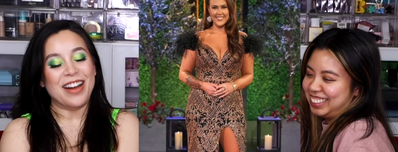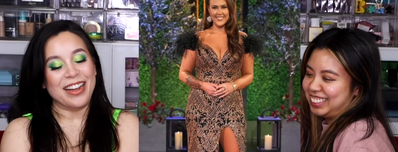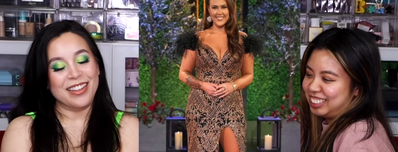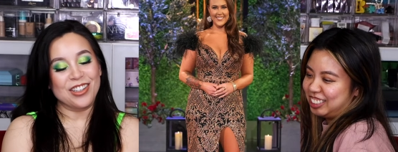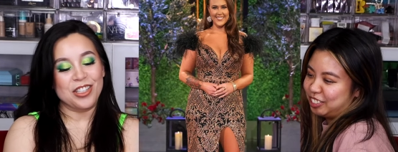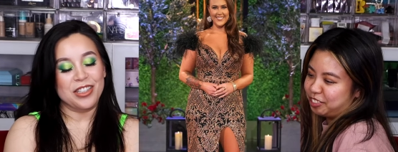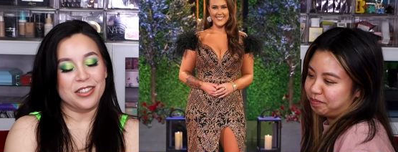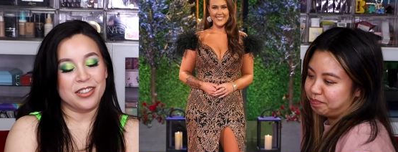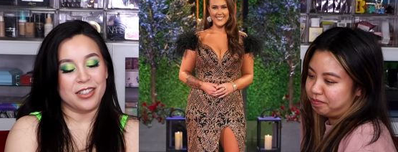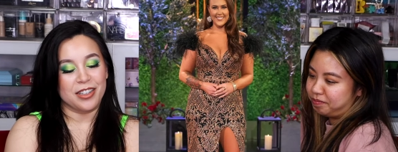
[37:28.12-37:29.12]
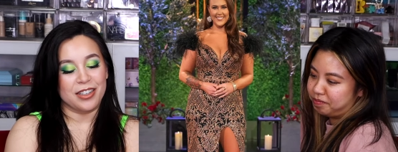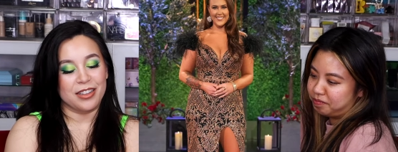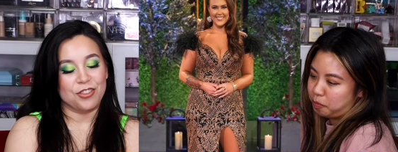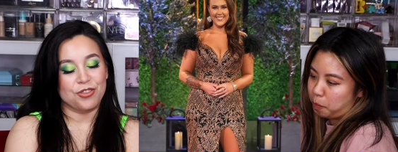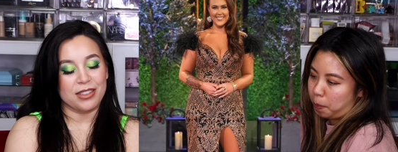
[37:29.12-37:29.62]
Speaker 1: I think she looks
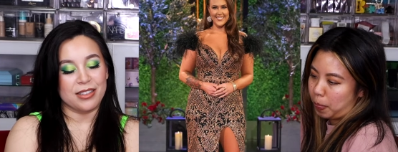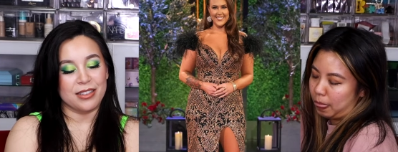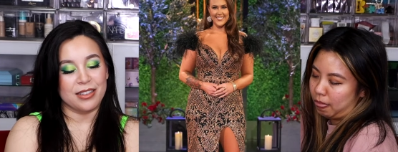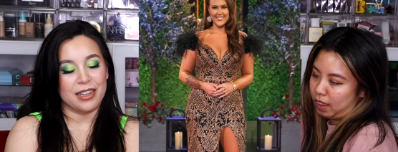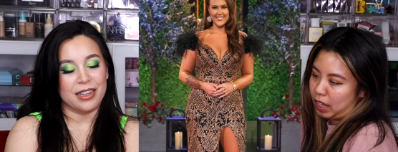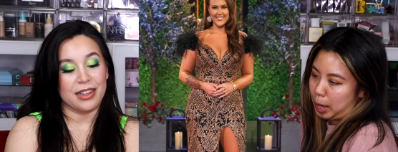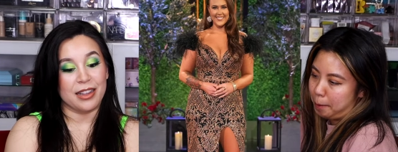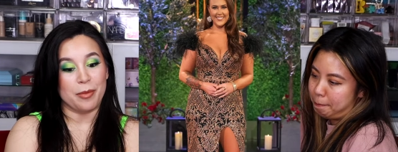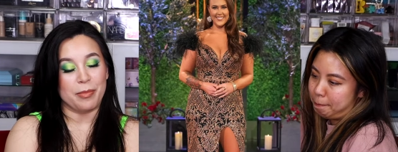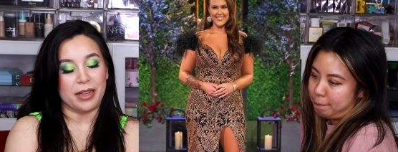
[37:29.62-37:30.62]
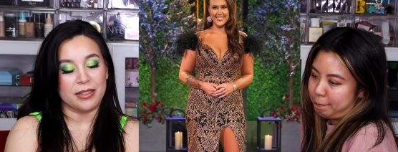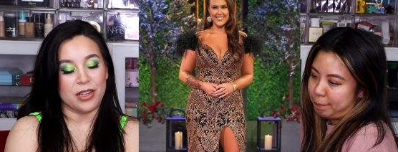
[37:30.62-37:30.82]
good. The dress isn't like the best